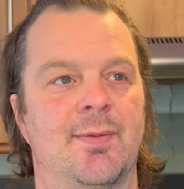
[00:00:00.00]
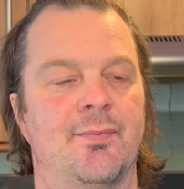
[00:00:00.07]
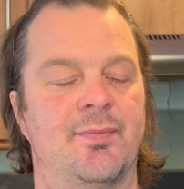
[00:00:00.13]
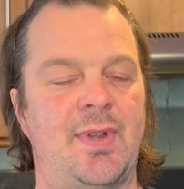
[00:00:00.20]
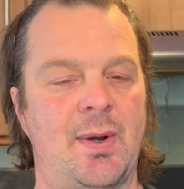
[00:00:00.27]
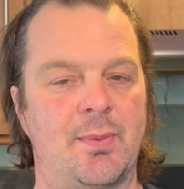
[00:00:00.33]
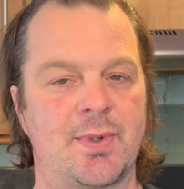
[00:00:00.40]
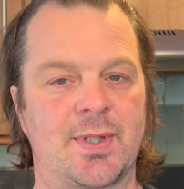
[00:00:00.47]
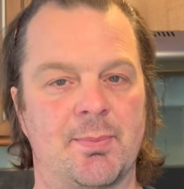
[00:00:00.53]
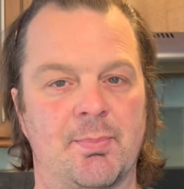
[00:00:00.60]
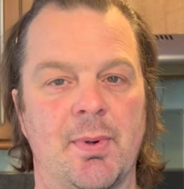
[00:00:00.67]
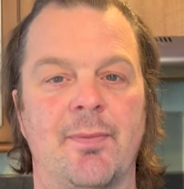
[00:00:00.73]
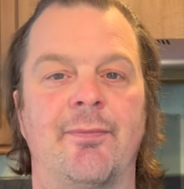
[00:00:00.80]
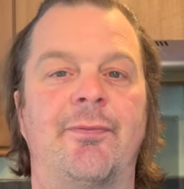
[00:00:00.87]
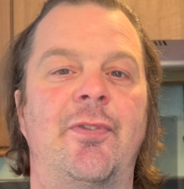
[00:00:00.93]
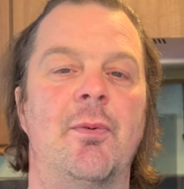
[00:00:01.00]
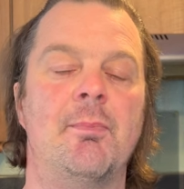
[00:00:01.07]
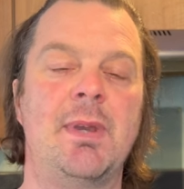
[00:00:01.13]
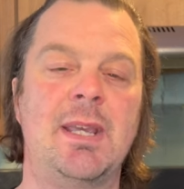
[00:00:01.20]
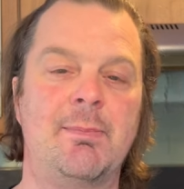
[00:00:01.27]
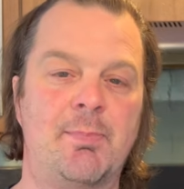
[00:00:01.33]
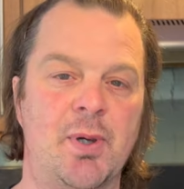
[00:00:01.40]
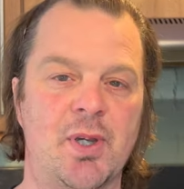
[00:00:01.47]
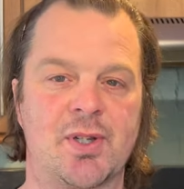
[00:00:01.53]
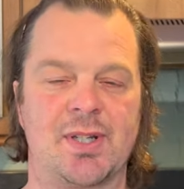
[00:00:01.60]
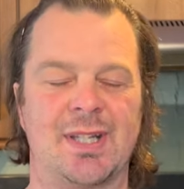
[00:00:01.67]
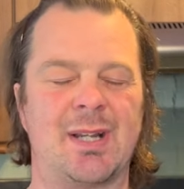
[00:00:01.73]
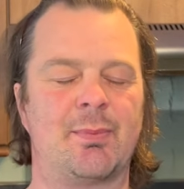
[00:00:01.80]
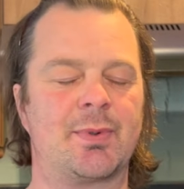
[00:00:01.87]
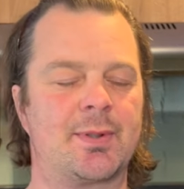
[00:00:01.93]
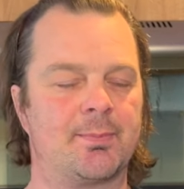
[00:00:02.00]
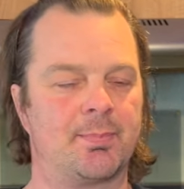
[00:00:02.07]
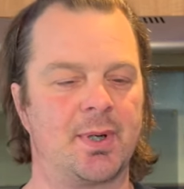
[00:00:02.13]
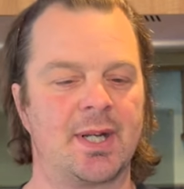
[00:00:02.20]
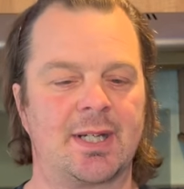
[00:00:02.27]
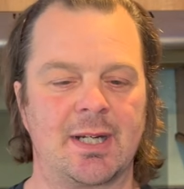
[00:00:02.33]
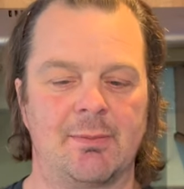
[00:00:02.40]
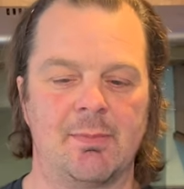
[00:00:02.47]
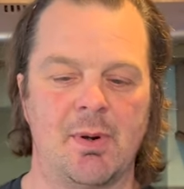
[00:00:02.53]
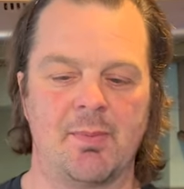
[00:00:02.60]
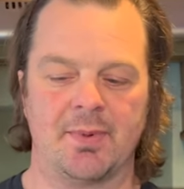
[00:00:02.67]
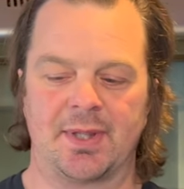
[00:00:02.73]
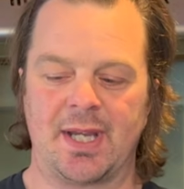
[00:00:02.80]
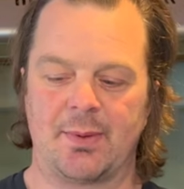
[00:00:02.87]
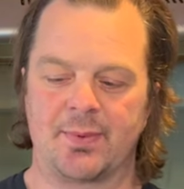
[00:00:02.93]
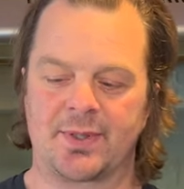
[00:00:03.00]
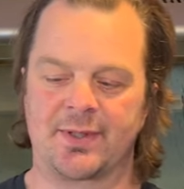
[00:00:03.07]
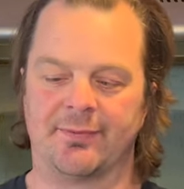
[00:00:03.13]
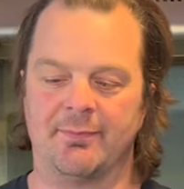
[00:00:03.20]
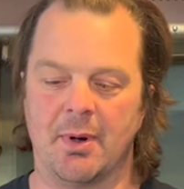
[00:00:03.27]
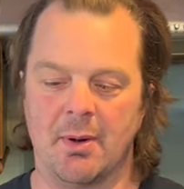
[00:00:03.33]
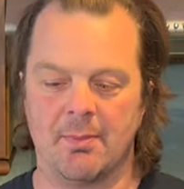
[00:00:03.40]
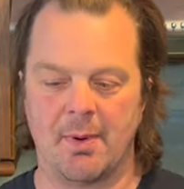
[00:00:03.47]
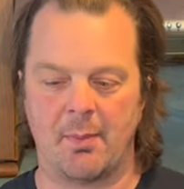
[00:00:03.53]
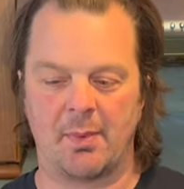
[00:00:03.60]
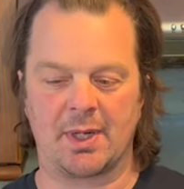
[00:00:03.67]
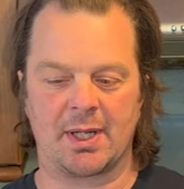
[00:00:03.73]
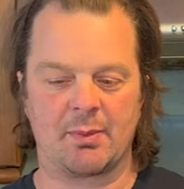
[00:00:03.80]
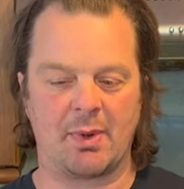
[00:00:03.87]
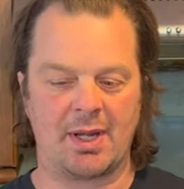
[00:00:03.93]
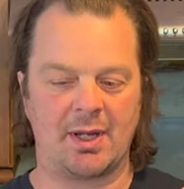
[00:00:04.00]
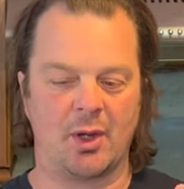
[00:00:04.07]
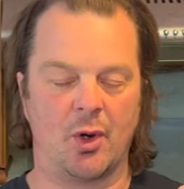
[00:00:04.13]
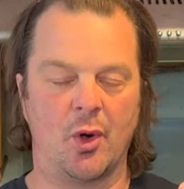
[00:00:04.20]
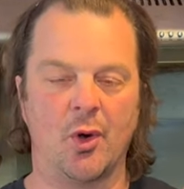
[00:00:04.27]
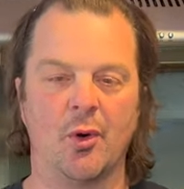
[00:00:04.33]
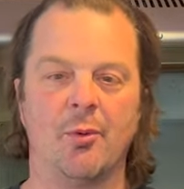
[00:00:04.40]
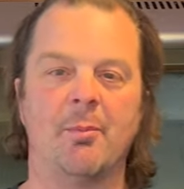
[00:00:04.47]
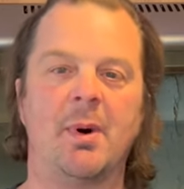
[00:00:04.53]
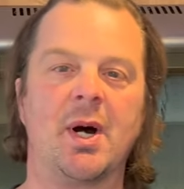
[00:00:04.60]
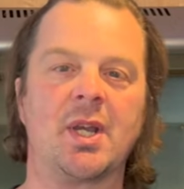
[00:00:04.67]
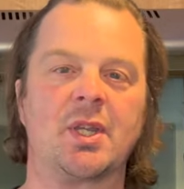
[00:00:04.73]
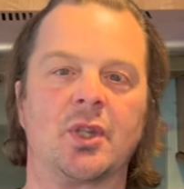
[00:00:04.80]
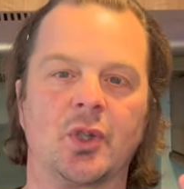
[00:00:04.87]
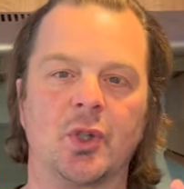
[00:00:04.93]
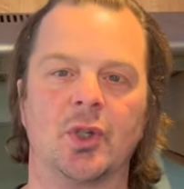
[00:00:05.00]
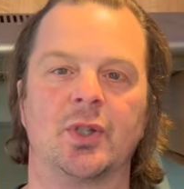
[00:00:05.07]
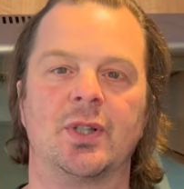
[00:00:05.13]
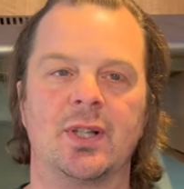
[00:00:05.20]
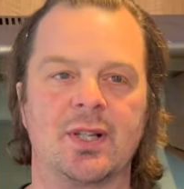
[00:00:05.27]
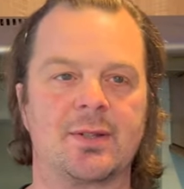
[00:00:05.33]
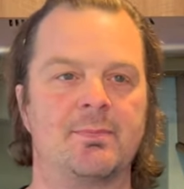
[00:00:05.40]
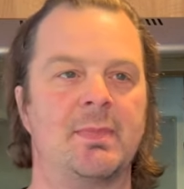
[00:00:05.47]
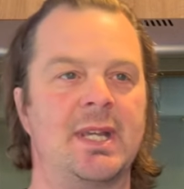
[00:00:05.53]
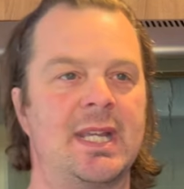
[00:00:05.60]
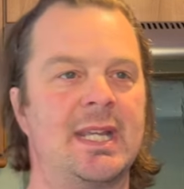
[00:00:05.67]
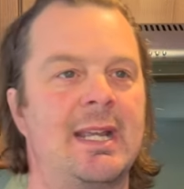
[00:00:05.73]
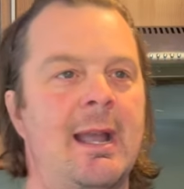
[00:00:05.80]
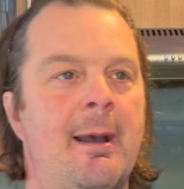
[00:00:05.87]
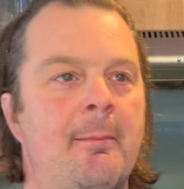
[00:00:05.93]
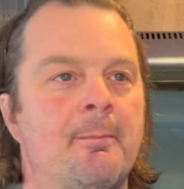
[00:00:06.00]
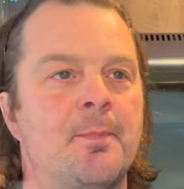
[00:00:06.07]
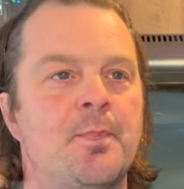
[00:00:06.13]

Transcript: That was the, for me personally, that was the breakout moment. That was the moment where I went, oh my goodness me,